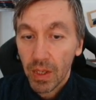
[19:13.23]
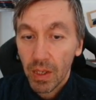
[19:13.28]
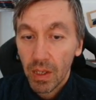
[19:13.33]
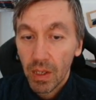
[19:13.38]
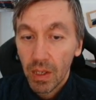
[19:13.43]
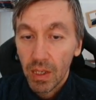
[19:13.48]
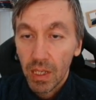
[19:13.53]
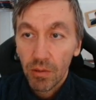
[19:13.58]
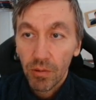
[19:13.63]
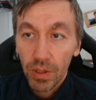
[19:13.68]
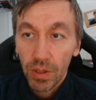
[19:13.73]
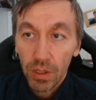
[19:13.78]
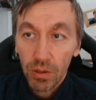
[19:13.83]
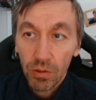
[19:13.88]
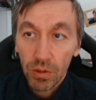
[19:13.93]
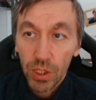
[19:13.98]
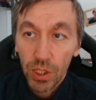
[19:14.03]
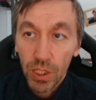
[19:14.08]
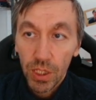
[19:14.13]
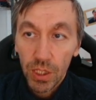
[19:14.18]
Now either
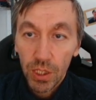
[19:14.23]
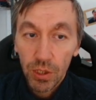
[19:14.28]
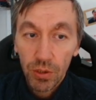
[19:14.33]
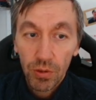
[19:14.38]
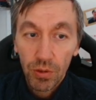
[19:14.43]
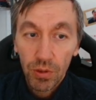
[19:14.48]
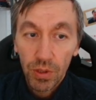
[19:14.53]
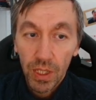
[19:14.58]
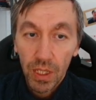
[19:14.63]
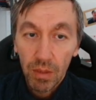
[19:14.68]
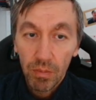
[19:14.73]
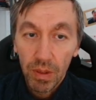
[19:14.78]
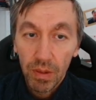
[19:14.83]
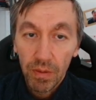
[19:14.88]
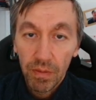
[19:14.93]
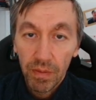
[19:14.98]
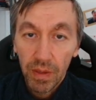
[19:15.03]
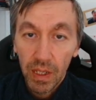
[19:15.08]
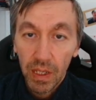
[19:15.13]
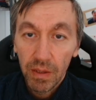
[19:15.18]
rook g2 or king
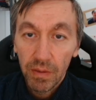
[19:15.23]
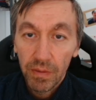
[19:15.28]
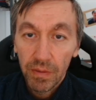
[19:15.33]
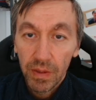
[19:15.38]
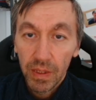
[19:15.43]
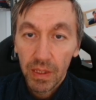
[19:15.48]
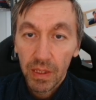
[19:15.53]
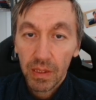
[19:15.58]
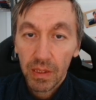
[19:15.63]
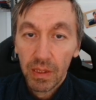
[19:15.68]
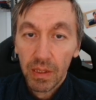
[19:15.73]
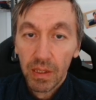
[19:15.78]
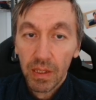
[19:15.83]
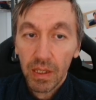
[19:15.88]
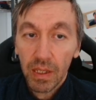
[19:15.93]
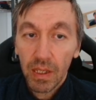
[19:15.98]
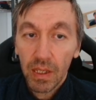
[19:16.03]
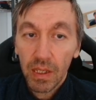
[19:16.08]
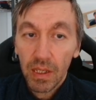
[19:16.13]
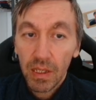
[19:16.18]
b5, and
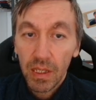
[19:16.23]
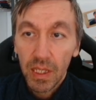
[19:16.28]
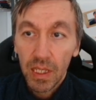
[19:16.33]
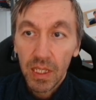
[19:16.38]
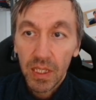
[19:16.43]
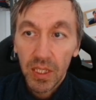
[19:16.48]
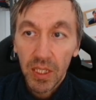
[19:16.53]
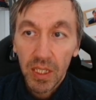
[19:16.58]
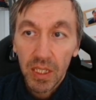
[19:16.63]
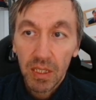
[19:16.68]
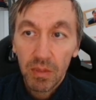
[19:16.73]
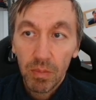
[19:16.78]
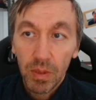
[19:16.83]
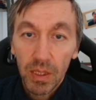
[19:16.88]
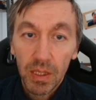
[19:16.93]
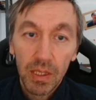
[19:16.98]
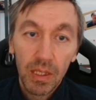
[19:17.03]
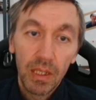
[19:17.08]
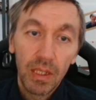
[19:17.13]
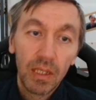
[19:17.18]
king takes
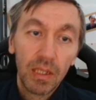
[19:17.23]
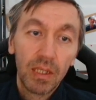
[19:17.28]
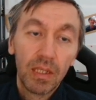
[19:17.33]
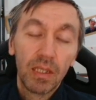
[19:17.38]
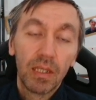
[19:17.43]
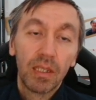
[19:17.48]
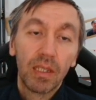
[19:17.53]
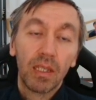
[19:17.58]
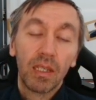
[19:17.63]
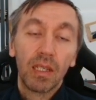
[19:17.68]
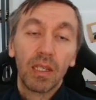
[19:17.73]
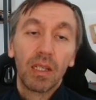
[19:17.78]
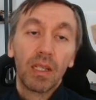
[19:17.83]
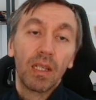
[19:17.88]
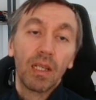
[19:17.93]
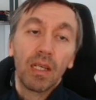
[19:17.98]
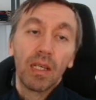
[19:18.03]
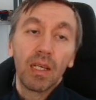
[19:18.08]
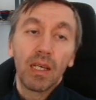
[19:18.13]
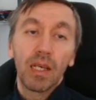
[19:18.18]
b6.
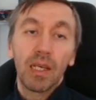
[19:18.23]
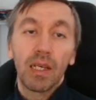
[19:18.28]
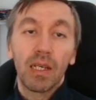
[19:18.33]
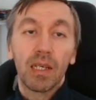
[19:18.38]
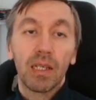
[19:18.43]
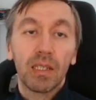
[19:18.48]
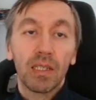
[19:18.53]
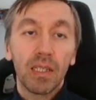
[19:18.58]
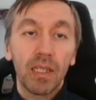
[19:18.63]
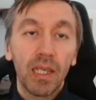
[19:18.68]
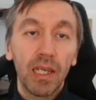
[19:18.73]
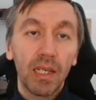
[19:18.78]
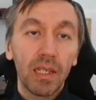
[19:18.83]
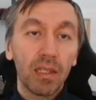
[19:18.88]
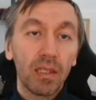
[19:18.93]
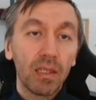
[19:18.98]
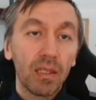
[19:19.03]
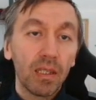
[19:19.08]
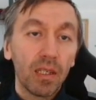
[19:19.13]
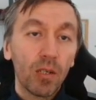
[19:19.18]
And
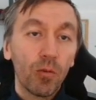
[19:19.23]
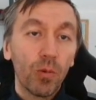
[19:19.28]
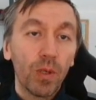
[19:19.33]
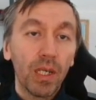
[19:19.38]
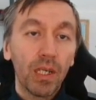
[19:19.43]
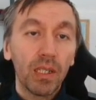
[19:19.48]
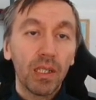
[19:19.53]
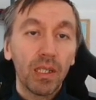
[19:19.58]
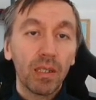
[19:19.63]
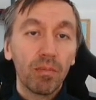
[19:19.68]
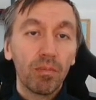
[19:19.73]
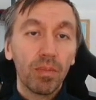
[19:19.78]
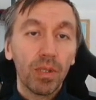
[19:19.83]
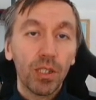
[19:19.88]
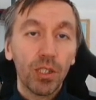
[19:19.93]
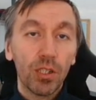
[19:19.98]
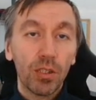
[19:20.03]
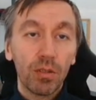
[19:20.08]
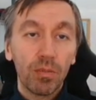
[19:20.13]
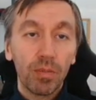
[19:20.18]
again, the queen and
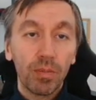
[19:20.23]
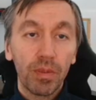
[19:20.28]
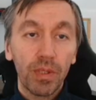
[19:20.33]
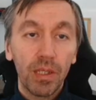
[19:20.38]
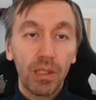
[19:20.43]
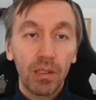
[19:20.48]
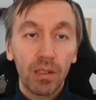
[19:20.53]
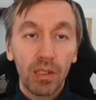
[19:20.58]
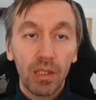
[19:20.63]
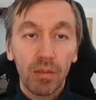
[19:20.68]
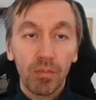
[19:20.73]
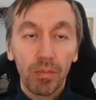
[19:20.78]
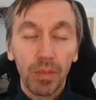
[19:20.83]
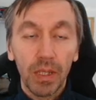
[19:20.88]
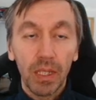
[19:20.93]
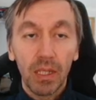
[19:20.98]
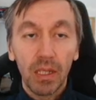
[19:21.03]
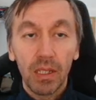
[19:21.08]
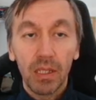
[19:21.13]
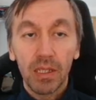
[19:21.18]
bishop here
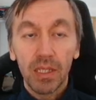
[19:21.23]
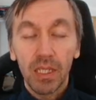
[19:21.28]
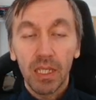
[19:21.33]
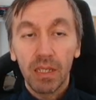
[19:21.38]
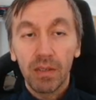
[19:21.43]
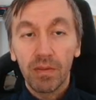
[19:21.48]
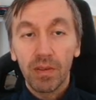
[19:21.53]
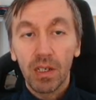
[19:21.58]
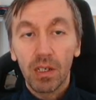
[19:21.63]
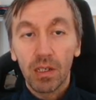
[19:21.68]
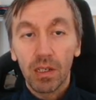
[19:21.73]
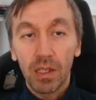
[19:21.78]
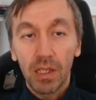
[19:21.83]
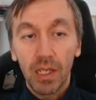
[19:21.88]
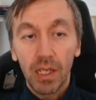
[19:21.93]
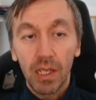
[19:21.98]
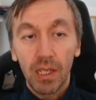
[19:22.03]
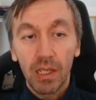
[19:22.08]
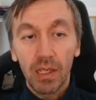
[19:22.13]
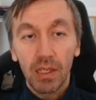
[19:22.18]
completely safeguard
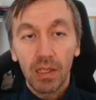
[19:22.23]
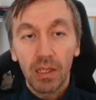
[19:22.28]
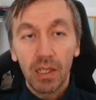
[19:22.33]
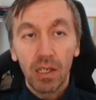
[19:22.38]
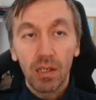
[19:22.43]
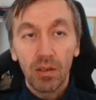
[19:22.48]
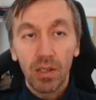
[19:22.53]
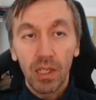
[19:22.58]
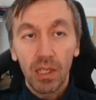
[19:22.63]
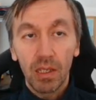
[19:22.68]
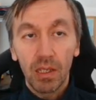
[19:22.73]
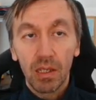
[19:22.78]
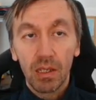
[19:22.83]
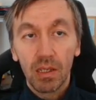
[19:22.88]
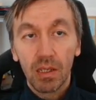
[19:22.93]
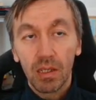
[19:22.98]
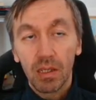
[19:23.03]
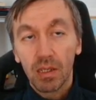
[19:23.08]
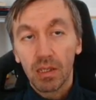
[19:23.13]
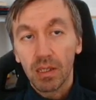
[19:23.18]
king, and now king
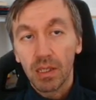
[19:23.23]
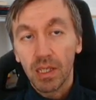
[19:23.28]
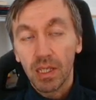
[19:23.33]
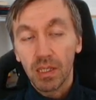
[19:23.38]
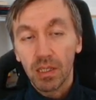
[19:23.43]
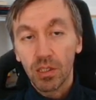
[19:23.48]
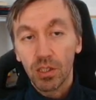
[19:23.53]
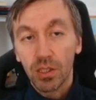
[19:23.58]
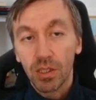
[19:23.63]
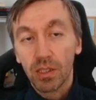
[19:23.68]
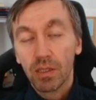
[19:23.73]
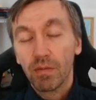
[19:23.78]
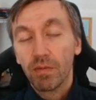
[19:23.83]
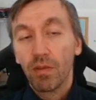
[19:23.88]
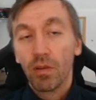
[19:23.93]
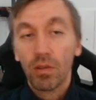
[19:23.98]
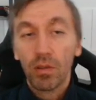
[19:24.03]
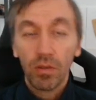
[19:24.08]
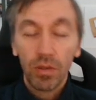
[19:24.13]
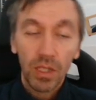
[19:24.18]
can just
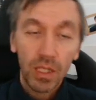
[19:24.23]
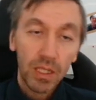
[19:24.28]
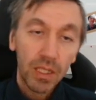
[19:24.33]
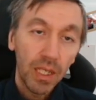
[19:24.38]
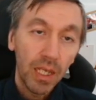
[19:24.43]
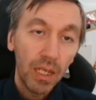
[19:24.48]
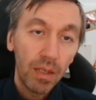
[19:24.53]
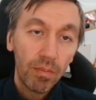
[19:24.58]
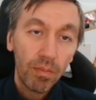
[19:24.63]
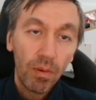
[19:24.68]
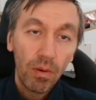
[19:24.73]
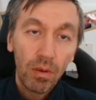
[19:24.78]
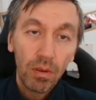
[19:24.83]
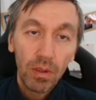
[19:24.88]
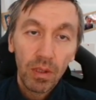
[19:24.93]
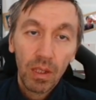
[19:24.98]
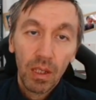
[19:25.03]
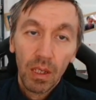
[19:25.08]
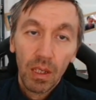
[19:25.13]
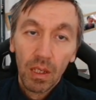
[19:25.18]
follow this a
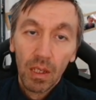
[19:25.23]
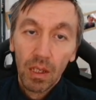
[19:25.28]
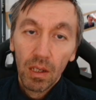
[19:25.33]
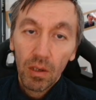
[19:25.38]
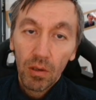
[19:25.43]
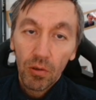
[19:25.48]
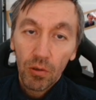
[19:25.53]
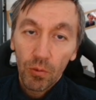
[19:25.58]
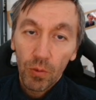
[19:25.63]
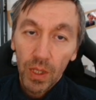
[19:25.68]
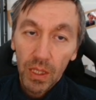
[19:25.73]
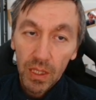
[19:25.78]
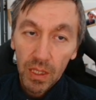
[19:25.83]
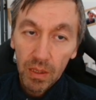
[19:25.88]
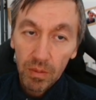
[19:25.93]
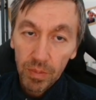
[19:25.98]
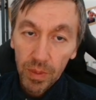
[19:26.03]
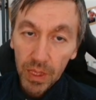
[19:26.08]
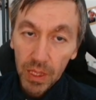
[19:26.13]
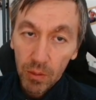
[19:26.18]
pawn, or white
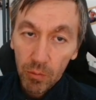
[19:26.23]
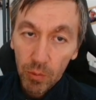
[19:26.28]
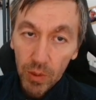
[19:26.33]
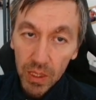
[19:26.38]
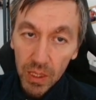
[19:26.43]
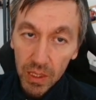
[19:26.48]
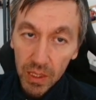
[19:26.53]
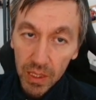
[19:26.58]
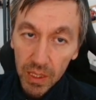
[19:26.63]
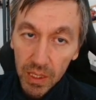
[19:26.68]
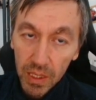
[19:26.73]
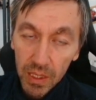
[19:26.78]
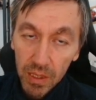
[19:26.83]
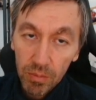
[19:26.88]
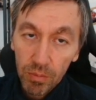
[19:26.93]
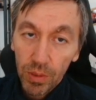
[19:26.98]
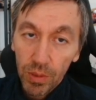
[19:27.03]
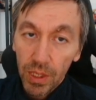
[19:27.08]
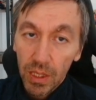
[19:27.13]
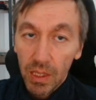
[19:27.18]
can play queen d6
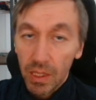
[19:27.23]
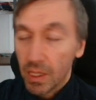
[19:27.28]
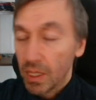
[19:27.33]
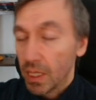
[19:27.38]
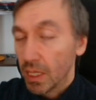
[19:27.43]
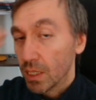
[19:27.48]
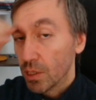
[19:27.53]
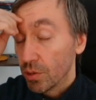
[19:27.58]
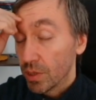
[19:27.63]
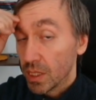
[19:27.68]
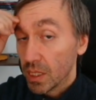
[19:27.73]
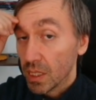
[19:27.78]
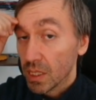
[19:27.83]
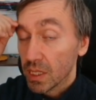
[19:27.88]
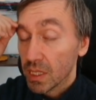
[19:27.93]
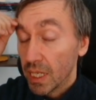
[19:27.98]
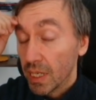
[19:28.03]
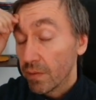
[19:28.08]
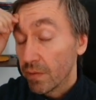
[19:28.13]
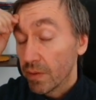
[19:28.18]
and bring the king to
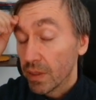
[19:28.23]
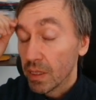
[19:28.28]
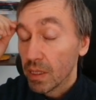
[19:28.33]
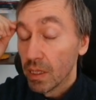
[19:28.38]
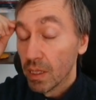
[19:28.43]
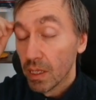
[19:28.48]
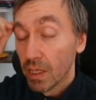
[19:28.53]
c7,